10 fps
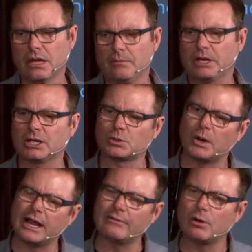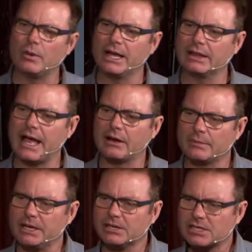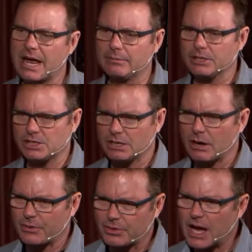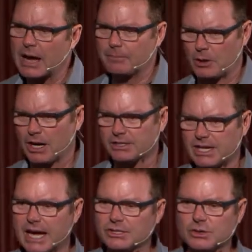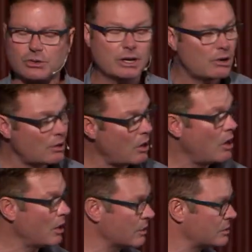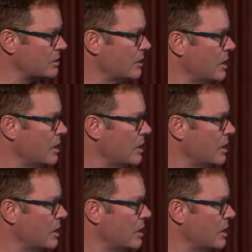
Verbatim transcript: Because whatever we allow to be established in our thought process or in our heart